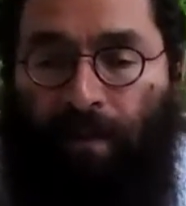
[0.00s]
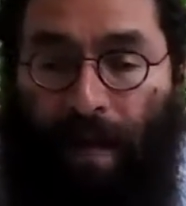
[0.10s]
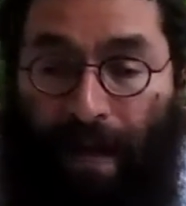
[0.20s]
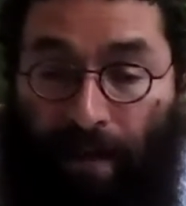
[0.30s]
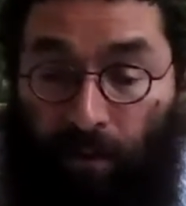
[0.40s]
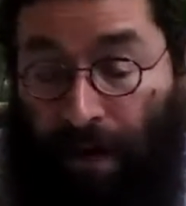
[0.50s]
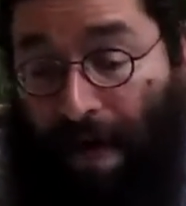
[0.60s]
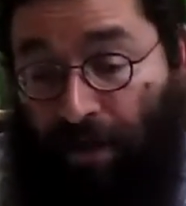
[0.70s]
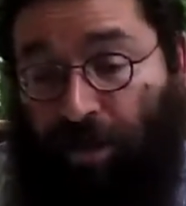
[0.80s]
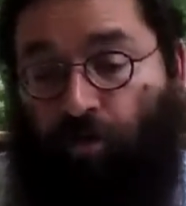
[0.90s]
and we're
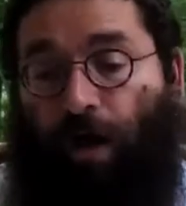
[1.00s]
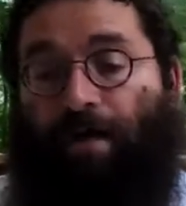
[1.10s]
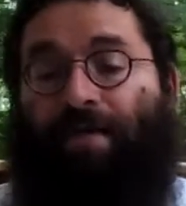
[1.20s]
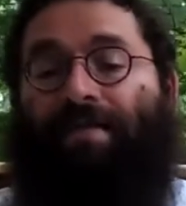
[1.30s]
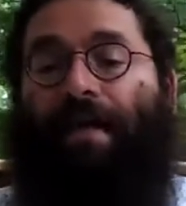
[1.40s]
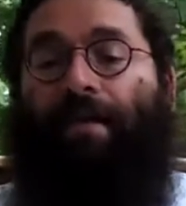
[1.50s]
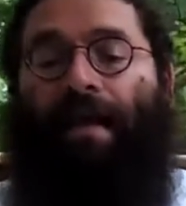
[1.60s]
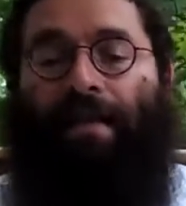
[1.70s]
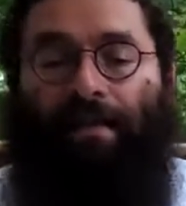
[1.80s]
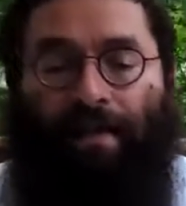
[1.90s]
actually trying to sell
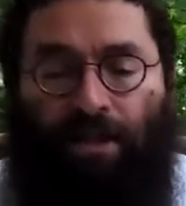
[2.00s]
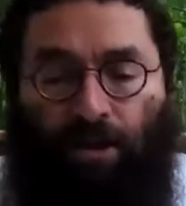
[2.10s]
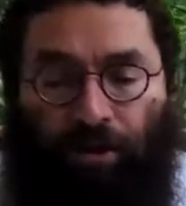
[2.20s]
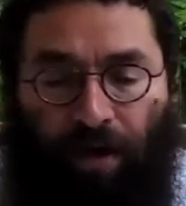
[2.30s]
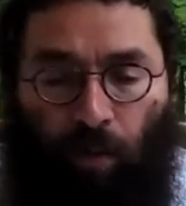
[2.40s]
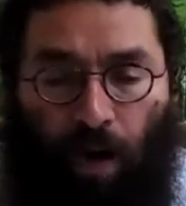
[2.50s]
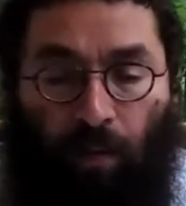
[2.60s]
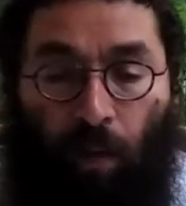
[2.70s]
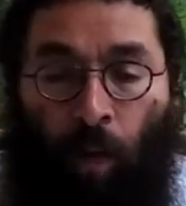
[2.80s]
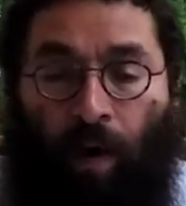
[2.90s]
at least 31
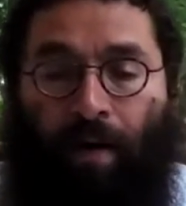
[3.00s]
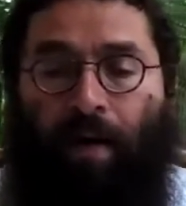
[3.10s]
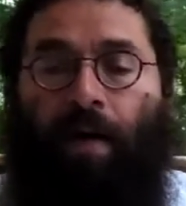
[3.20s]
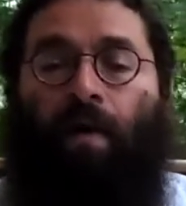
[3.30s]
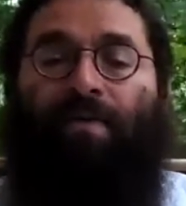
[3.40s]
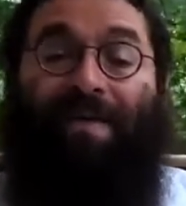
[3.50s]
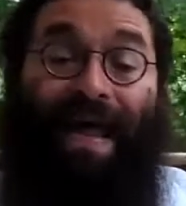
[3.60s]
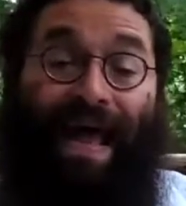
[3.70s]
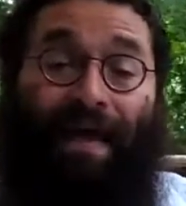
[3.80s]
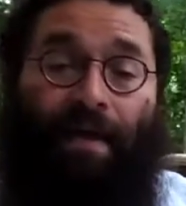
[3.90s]
more
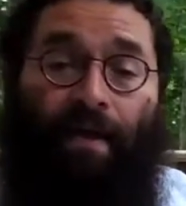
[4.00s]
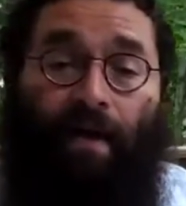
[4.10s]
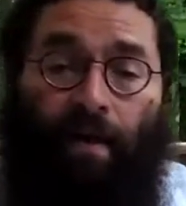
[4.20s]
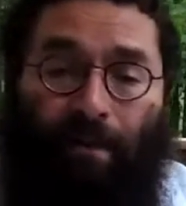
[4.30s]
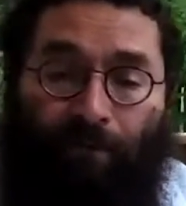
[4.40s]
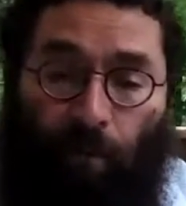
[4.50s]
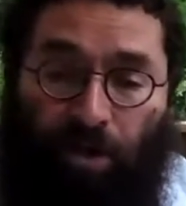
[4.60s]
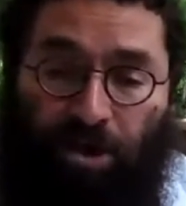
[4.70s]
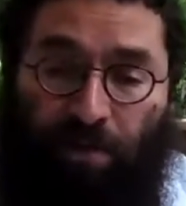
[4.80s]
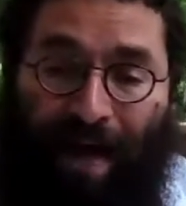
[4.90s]
today before
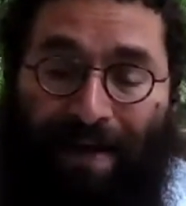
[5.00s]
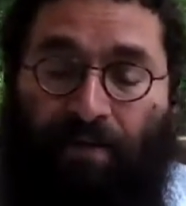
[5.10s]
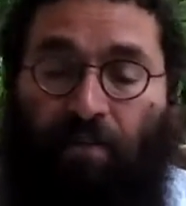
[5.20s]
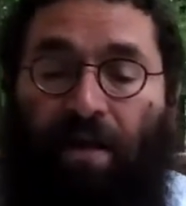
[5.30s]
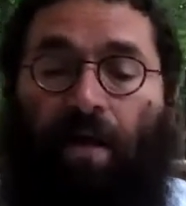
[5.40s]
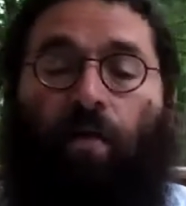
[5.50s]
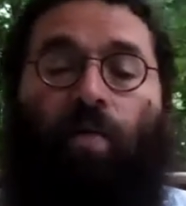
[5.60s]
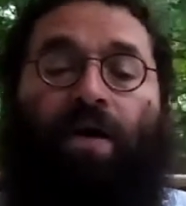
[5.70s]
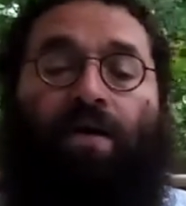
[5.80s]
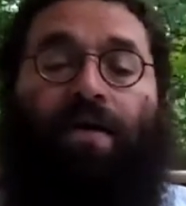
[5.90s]
Shabbat to meet our
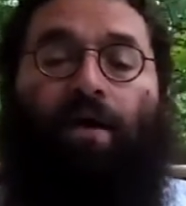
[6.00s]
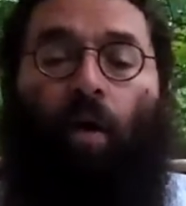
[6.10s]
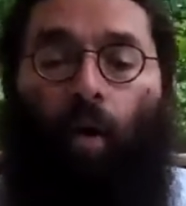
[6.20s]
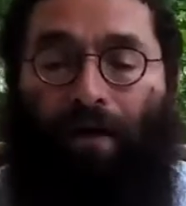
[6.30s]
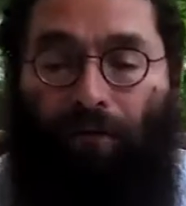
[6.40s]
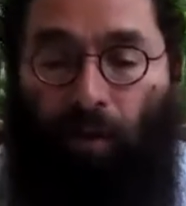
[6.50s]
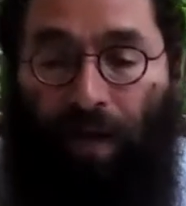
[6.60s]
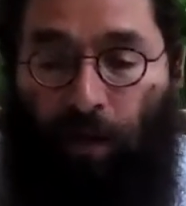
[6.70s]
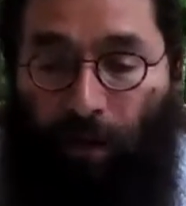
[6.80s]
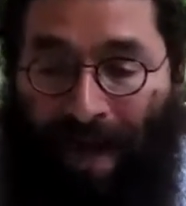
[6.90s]
weekly goal. Every
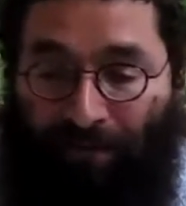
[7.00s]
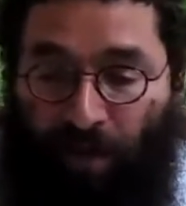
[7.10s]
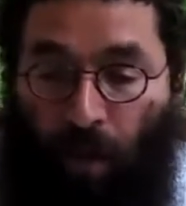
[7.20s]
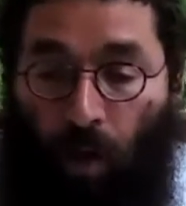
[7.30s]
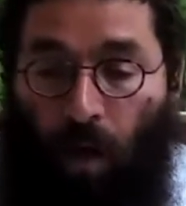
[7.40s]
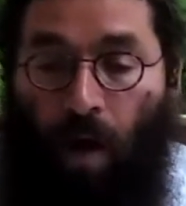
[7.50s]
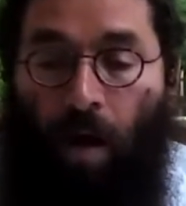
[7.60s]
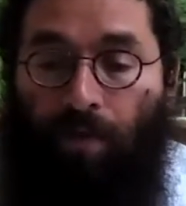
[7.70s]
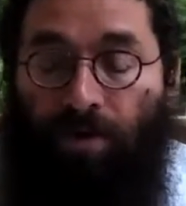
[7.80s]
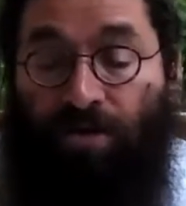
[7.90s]
week we have a goal.
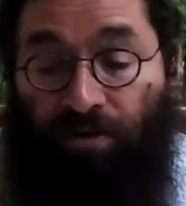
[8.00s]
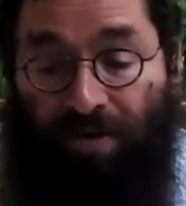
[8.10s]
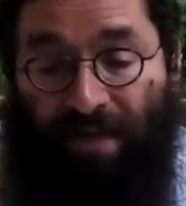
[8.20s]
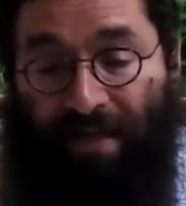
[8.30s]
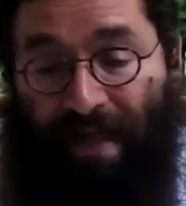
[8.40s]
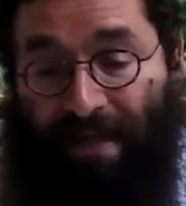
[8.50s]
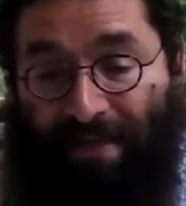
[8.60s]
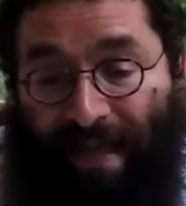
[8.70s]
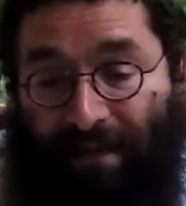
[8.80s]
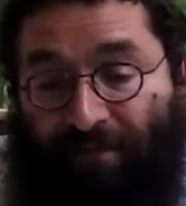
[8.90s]
There's 13 days
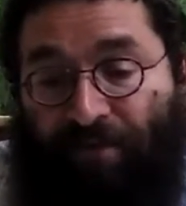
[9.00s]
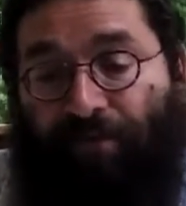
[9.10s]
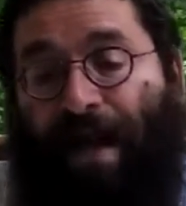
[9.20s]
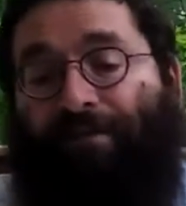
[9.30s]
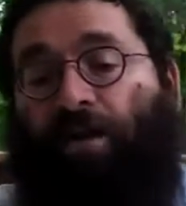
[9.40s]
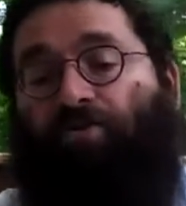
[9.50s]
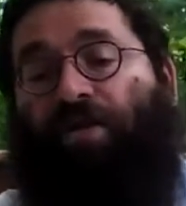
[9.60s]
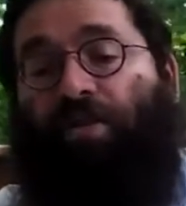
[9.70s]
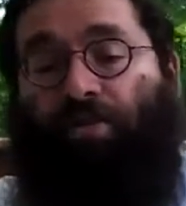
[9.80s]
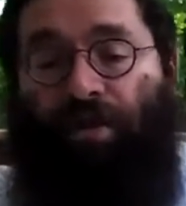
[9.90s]
left,
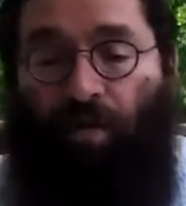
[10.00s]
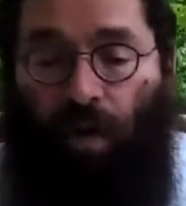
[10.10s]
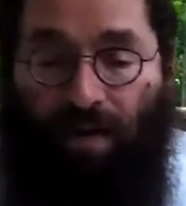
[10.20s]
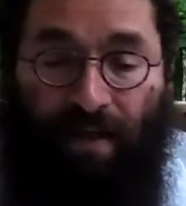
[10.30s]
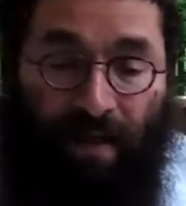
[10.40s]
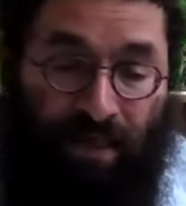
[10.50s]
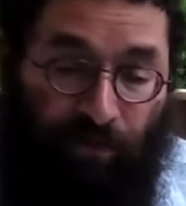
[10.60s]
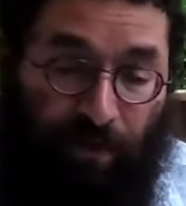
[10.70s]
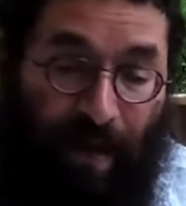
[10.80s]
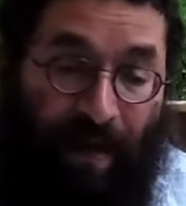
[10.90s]
531 tickets
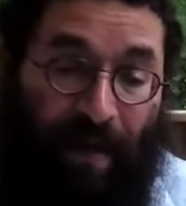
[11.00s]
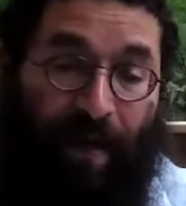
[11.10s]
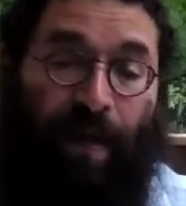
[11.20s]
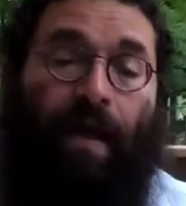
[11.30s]
remaining.